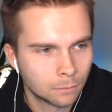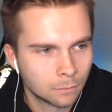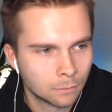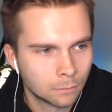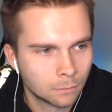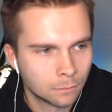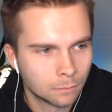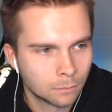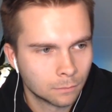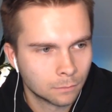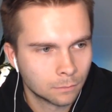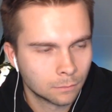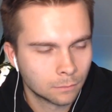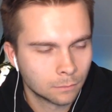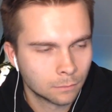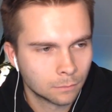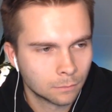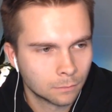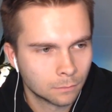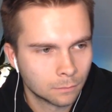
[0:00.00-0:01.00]

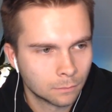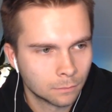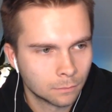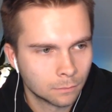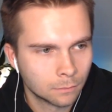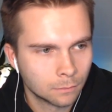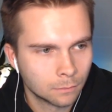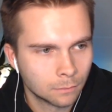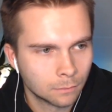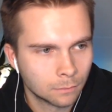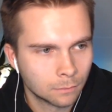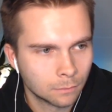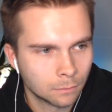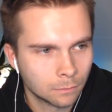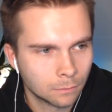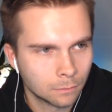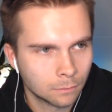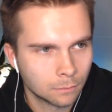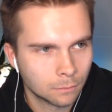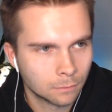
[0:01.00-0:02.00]

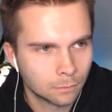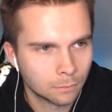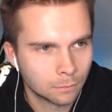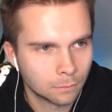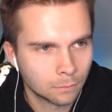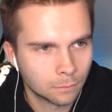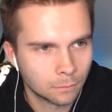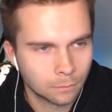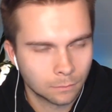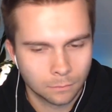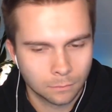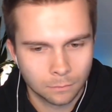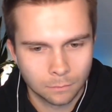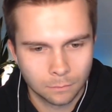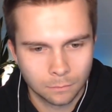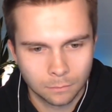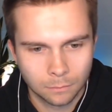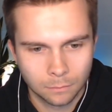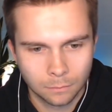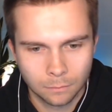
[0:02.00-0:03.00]

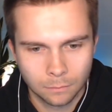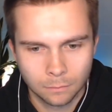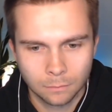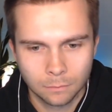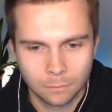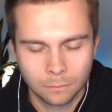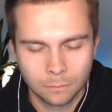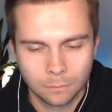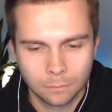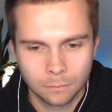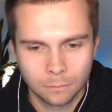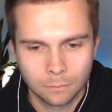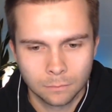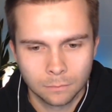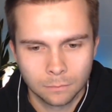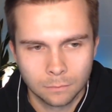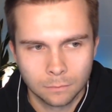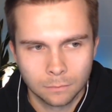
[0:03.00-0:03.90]
[no speech]